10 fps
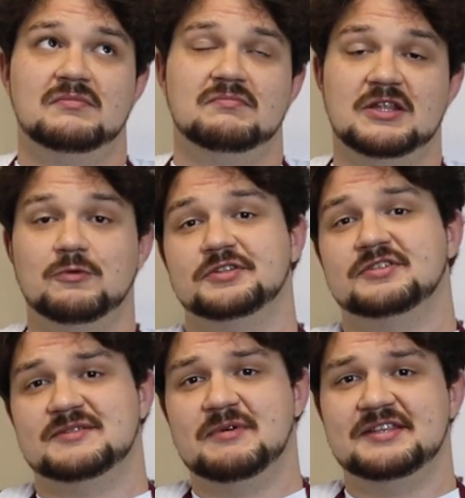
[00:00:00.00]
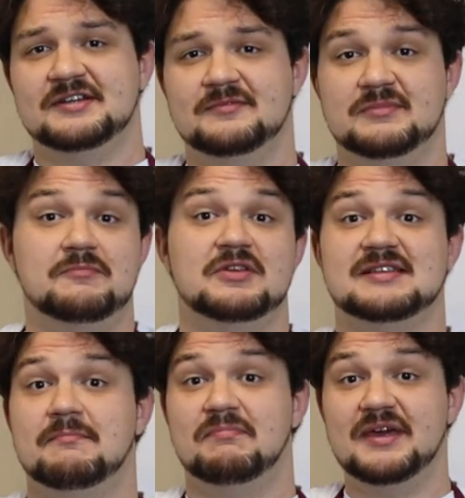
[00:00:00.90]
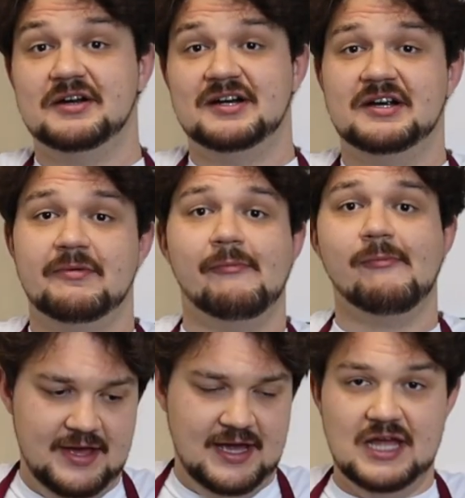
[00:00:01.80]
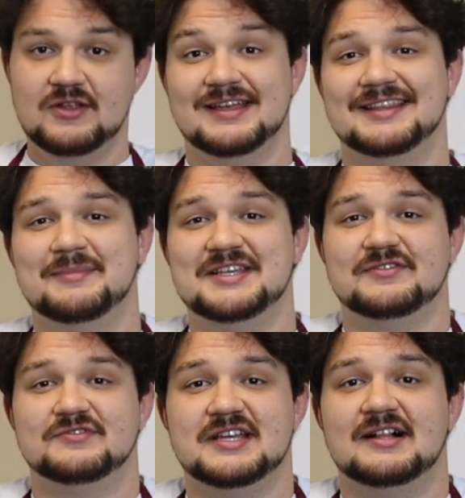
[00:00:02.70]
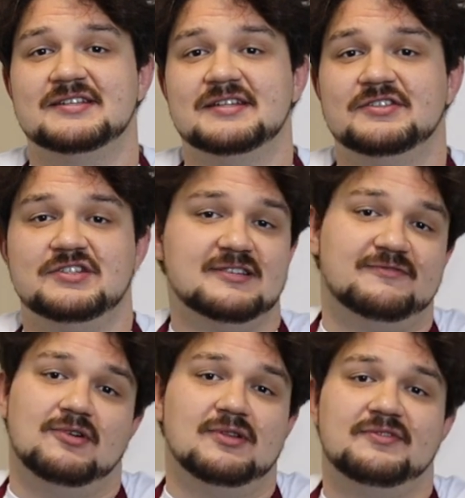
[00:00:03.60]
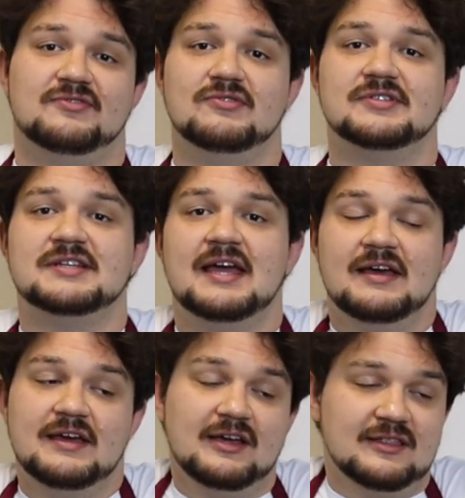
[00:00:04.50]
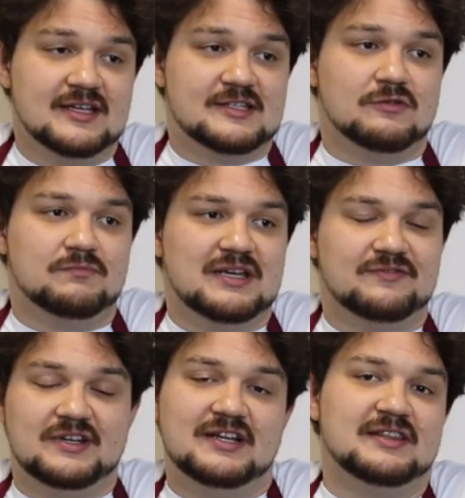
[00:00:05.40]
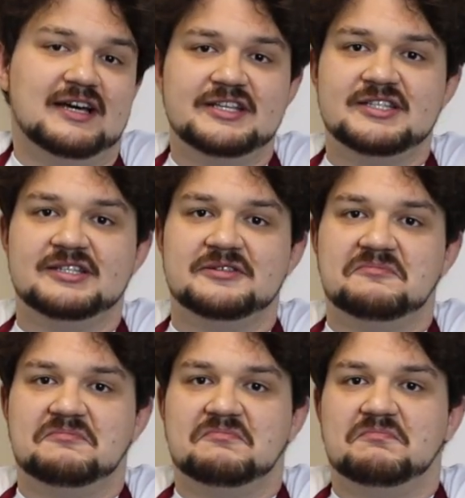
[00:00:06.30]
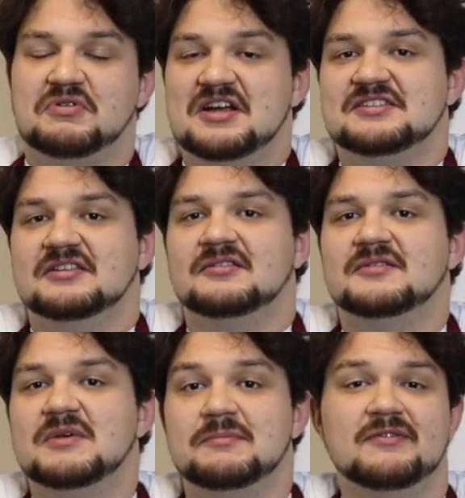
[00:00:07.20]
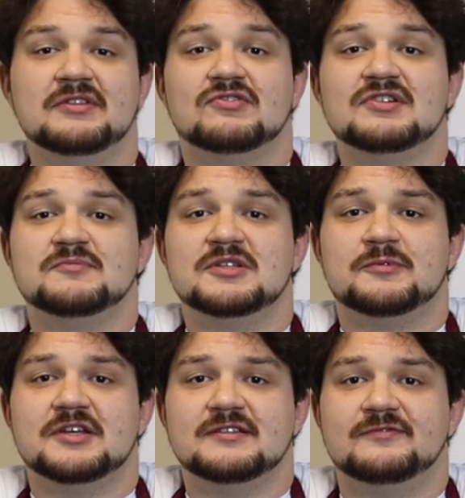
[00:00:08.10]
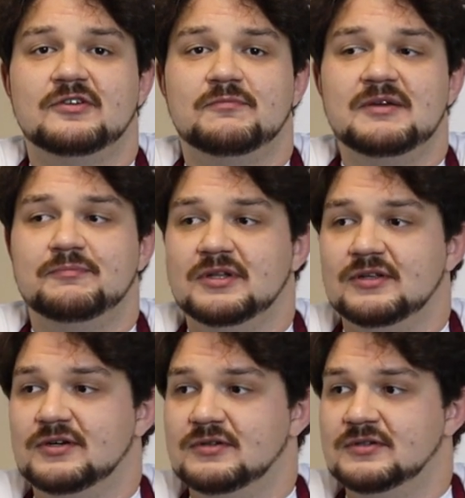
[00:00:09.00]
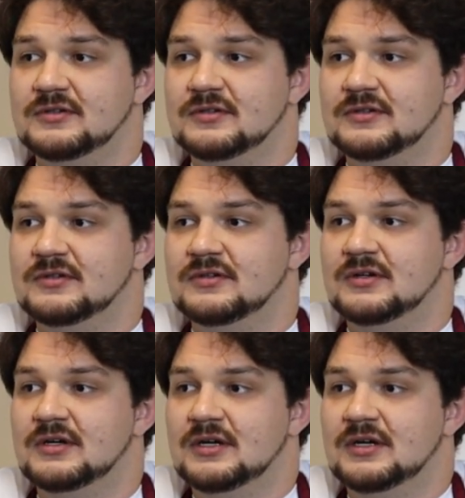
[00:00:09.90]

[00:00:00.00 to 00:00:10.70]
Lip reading: But water is better. Maybe some beer, and you'll get amazing results. Just follow the rules. This would be a really nice present, maybe even Christmas present for people who